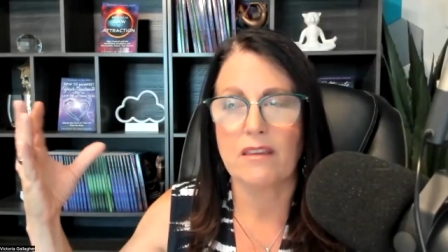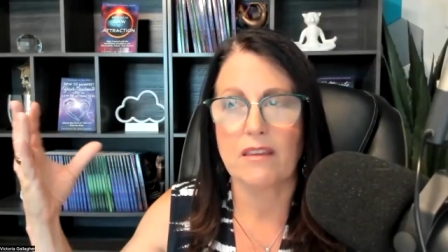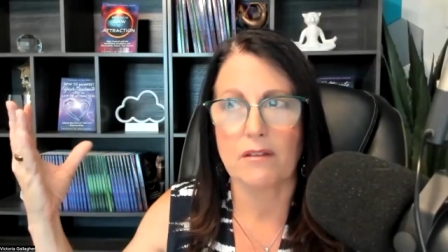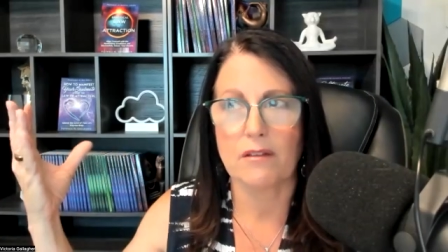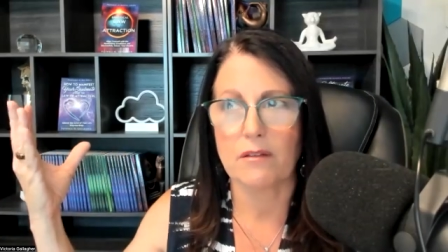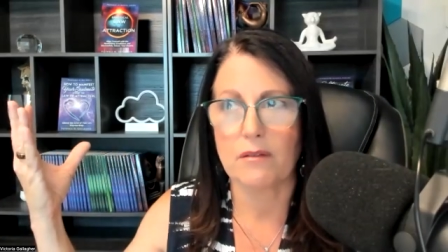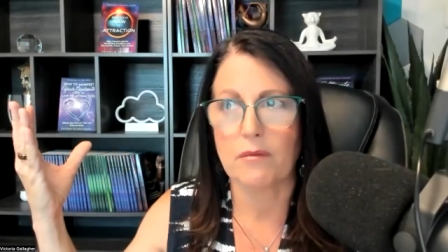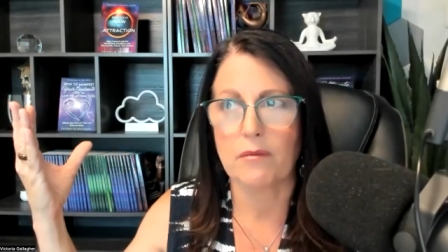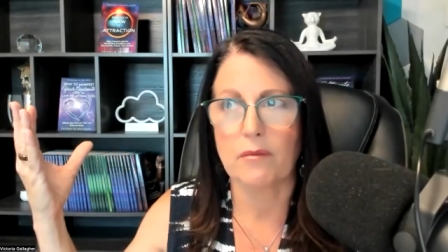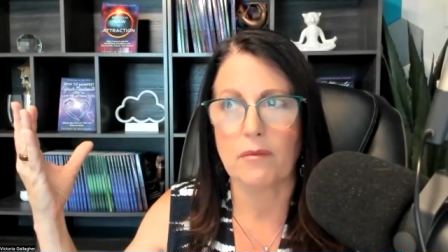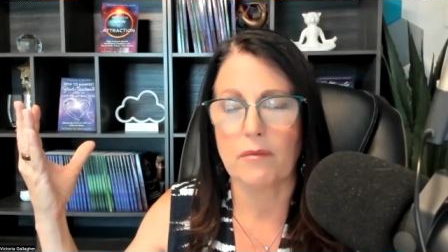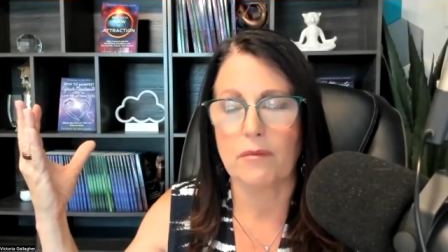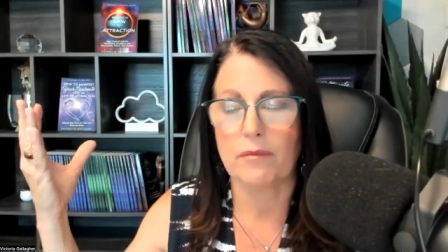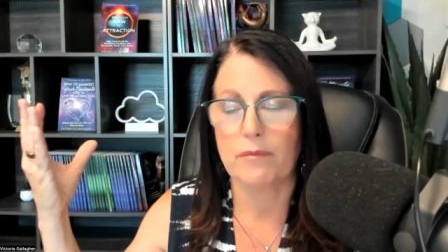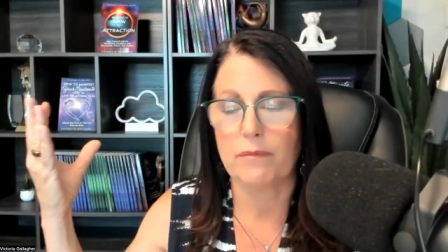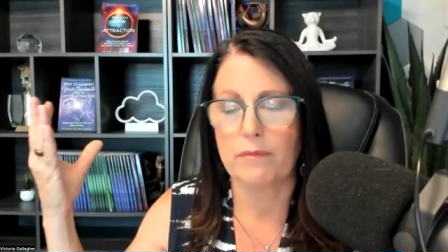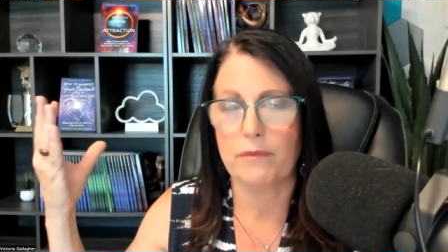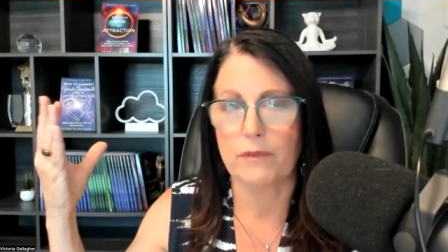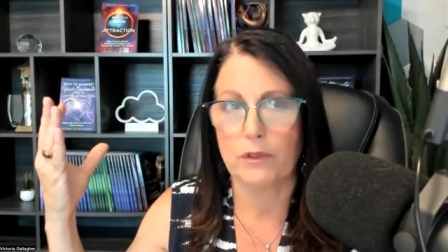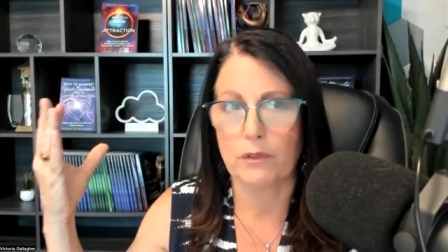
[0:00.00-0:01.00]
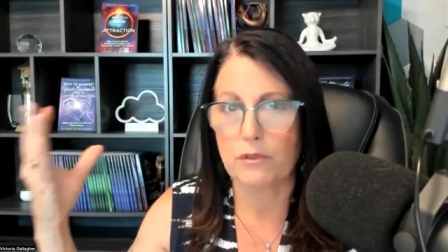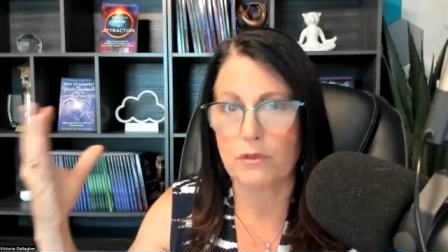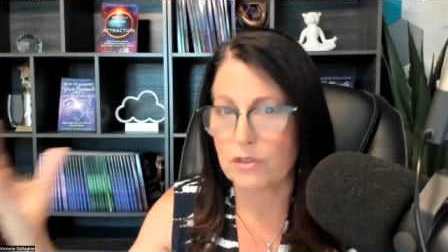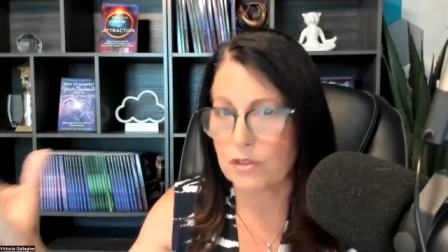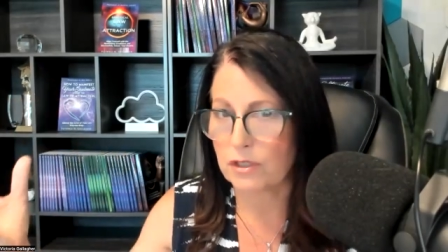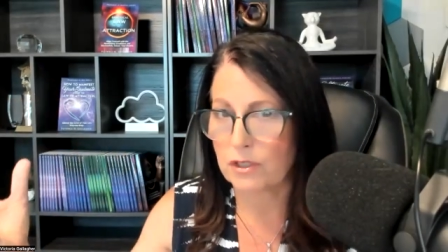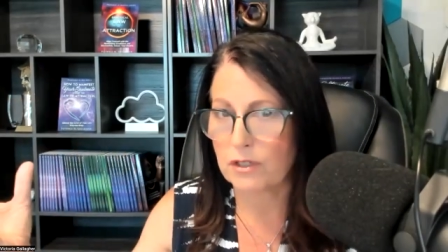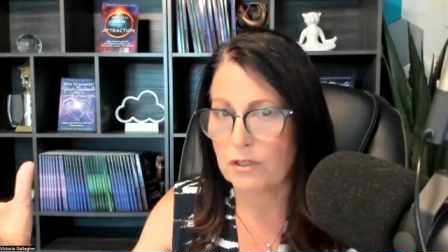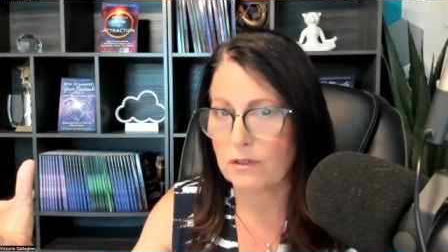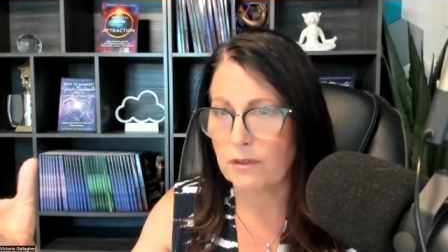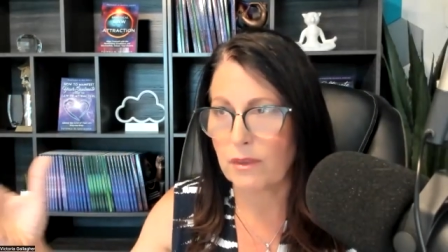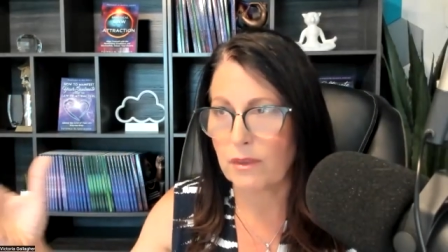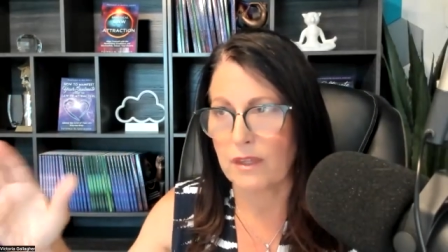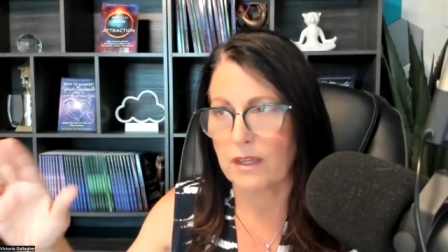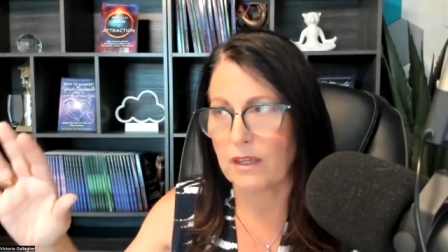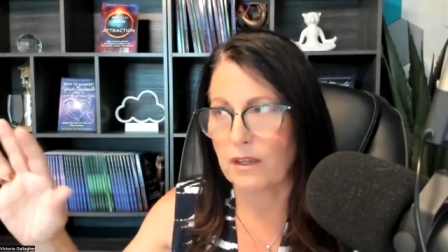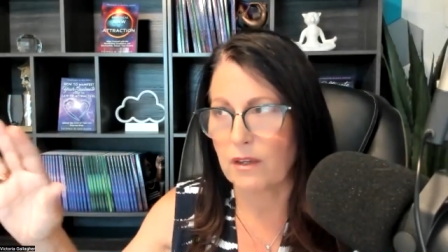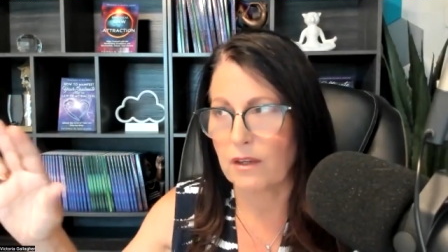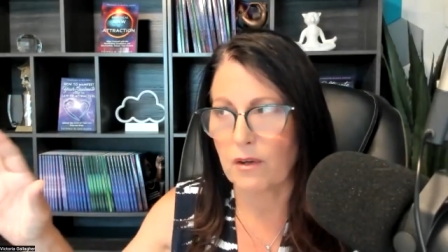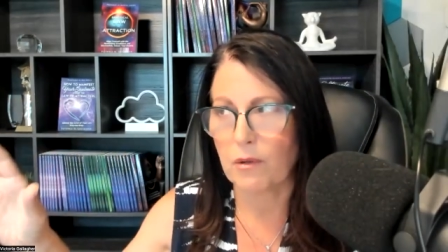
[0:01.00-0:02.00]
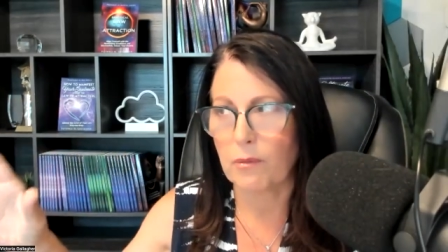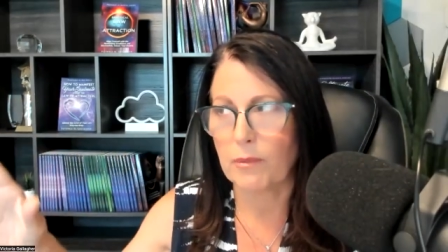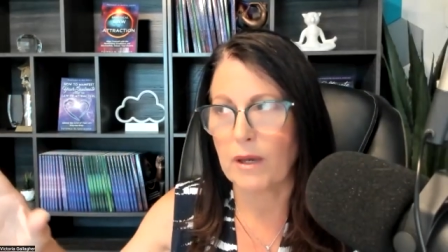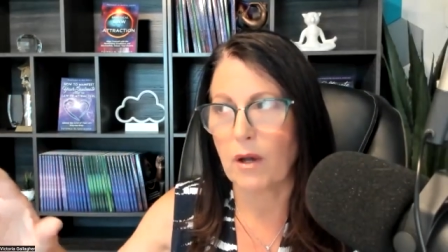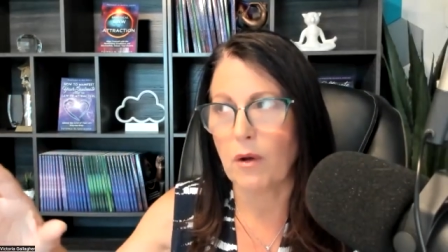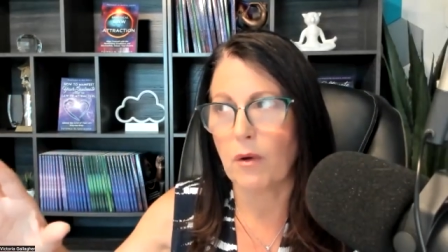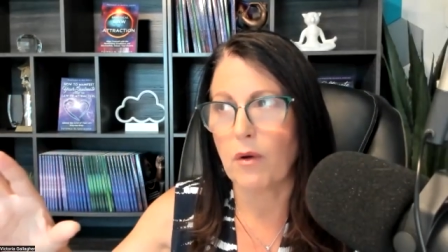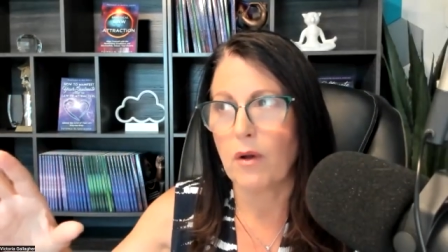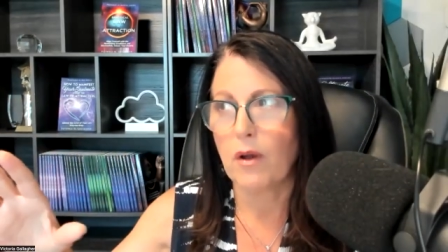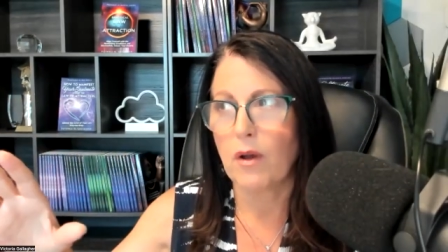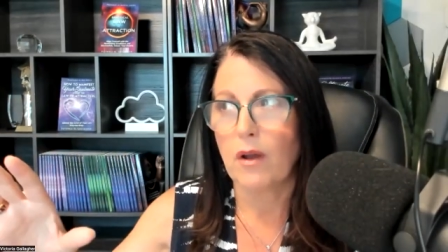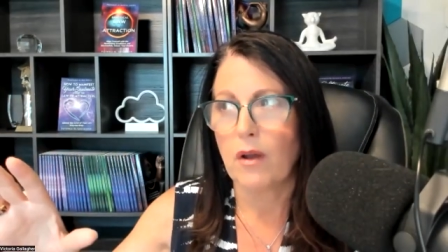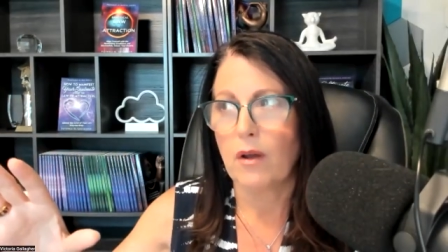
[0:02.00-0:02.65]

the future thinking about